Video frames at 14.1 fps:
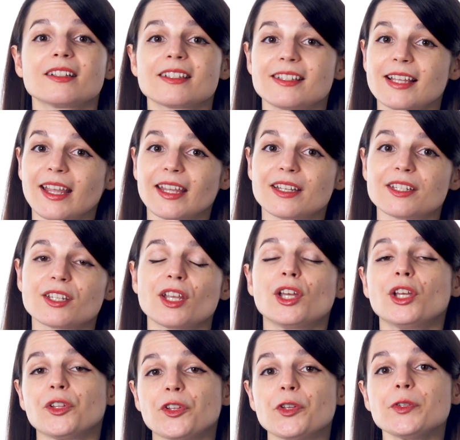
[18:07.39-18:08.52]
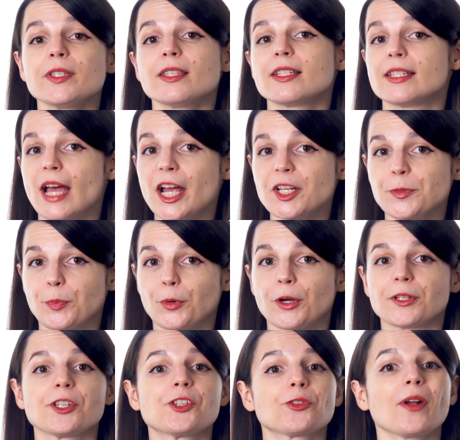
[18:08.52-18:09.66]
Second, use the
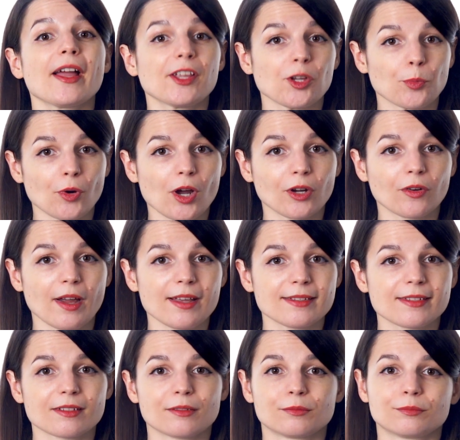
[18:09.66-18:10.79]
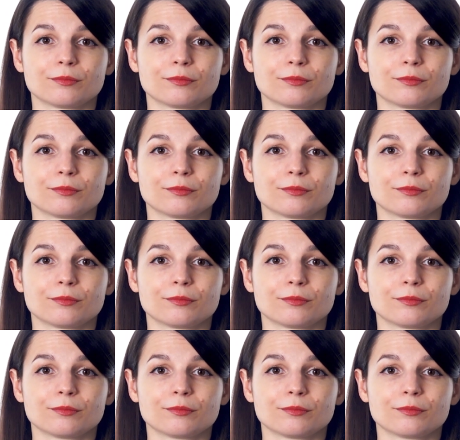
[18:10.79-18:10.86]
dashboard to track your progress.